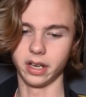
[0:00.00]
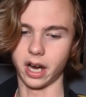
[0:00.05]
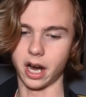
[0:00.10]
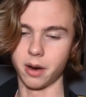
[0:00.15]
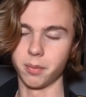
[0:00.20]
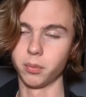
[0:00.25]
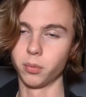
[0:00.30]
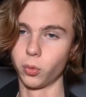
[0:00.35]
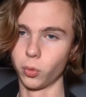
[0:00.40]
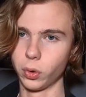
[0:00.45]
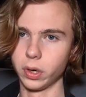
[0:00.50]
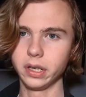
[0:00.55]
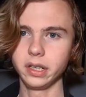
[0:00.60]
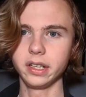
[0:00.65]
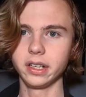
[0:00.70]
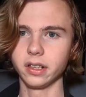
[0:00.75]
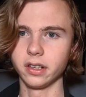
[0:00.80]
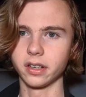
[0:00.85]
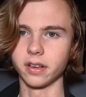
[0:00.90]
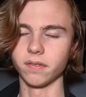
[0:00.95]
I'm
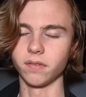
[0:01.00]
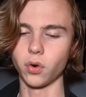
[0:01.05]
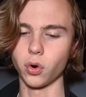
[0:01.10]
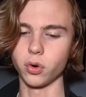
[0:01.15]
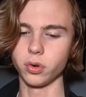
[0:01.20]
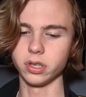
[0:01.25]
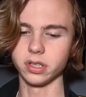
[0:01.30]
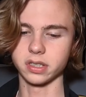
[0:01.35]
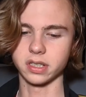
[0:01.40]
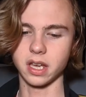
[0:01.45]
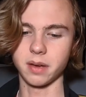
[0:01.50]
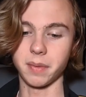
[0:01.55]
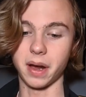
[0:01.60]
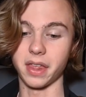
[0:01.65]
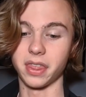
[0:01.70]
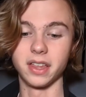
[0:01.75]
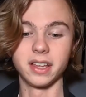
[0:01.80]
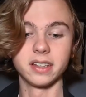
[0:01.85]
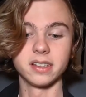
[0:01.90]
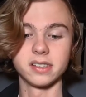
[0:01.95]
really looking forward to this game.
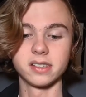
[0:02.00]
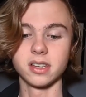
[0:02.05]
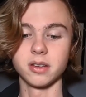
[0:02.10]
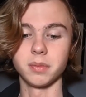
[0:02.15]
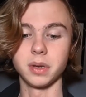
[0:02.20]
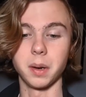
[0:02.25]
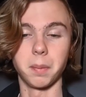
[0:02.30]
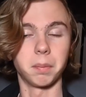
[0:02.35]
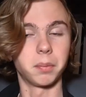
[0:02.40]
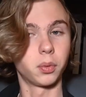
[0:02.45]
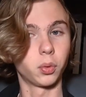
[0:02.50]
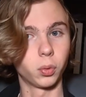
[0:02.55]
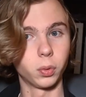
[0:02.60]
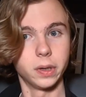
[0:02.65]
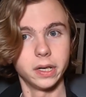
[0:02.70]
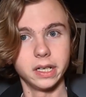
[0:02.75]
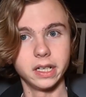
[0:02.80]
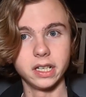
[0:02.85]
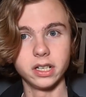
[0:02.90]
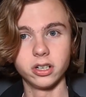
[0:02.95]
I think this is going to be a
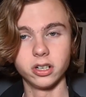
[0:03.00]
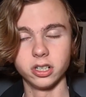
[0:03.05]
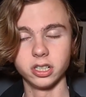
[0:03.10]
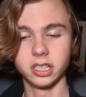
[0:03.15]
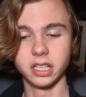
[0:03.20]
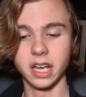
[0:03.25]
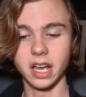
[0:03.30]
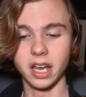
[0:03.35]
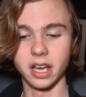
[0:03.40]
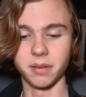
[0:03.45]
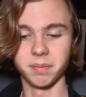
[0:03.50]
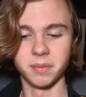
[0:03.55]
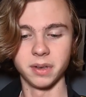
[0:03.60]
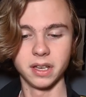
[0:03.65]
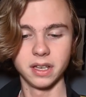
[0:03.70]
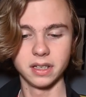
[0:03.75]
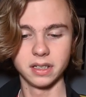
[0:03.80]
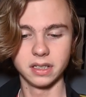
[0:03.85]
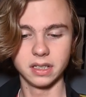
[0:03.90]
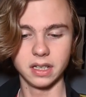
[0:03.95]
pretty good game.
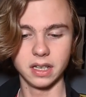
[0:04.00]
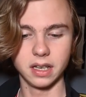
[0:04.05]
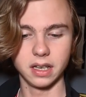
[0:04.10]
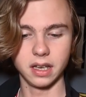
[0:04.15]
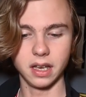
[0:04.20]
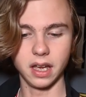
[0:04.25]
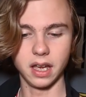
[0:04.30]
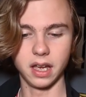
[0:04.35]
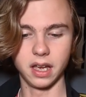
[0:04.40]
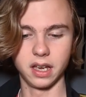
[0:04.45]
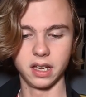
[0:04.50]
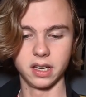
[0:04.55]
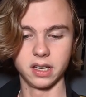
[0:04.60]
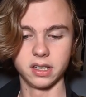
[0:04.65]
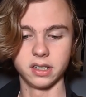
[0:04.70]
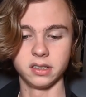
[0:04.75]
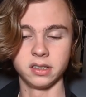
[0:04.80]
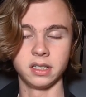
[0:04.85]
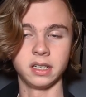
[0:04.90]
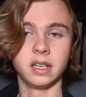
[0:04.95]

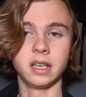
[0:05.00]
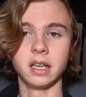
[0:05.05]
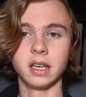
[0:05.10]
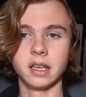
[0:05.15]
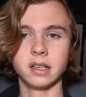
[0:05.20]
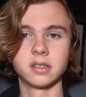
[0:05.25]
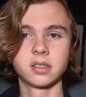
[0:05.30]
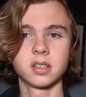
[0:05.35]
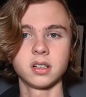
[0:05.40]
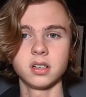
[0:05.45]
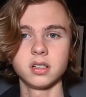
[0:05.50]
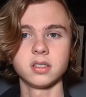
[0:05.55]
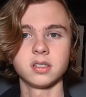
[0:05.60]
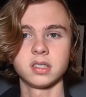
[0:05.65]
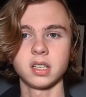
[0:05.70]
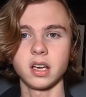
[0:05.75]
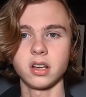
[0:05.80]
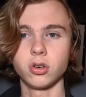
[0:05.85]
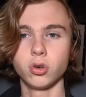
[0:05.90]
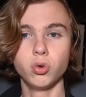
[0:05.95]
And it's going to
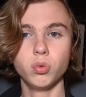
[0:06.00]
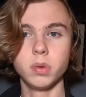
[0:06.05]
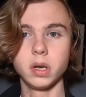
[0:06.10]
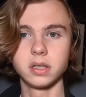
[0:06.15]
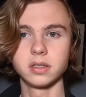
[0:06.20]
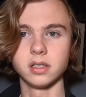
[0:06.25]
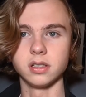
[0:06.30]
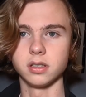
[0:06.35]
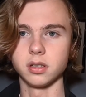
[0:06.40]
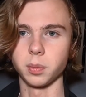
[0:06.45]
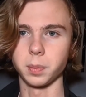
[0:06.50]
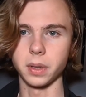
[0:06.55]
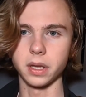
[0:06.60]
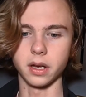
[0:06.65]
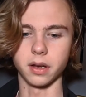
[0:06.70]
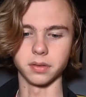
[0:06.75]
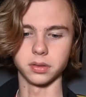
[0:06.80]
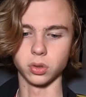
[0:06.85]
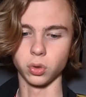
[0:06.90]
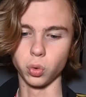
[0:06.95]
decide who makes it into
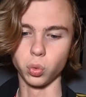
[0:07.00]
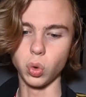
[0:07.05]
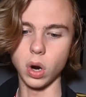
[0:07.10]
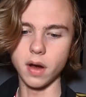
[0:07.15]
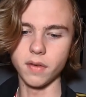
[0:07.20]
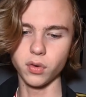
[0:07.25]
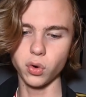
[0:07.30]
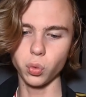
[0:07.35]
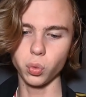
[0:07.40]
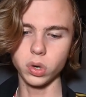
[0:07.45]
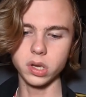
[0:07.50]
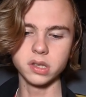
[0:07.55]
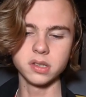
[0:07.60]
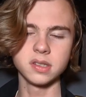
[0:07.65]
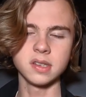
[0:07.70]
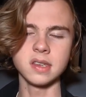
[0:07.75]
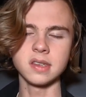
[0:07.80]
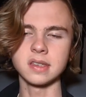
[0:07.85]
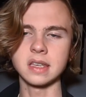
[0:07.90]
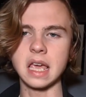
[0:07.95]
playoffs. Whoever
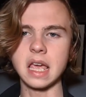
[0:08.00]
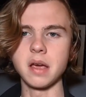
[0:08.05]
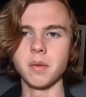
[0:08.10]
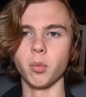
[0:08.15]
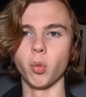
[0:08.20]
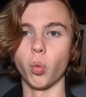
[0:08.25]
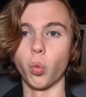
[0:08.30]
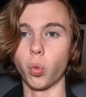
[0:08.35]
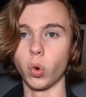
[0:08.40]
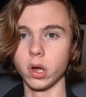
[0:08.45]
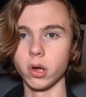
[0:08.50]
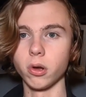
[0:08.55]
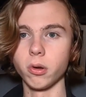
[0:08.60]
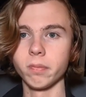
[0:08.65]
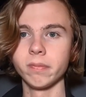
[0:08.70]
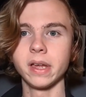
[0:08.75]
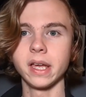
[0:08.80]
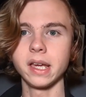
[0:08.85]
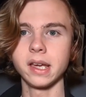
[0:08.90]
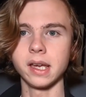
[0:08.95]
wins this game will
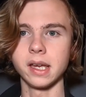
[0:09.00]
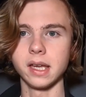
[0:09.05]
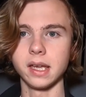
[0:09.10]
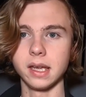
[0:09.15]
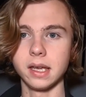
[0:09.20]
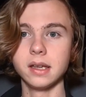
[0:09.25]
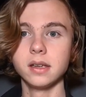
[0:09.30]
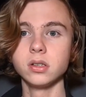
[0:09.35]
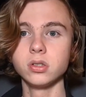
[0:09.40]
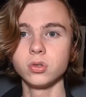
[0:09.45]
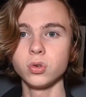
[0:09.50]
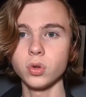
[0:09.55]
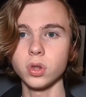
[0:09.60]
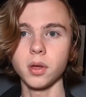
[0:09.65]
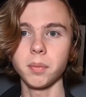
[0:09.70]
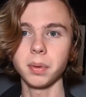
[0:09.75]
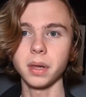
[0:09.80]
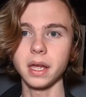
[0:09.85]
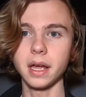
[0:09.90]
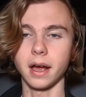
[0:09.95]
make it into
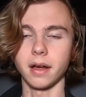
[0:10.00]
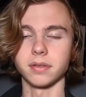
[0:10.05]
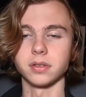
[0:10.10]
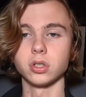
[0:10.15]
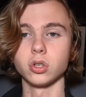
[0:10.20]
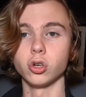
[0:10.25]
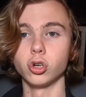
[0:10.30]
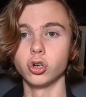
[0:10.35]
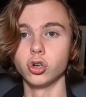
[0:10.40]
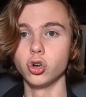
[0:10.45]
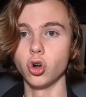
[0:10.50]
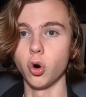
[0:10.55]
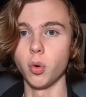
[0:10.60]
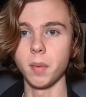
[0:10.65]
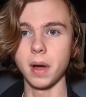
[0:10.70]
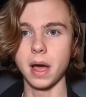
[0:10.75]
the playoffs no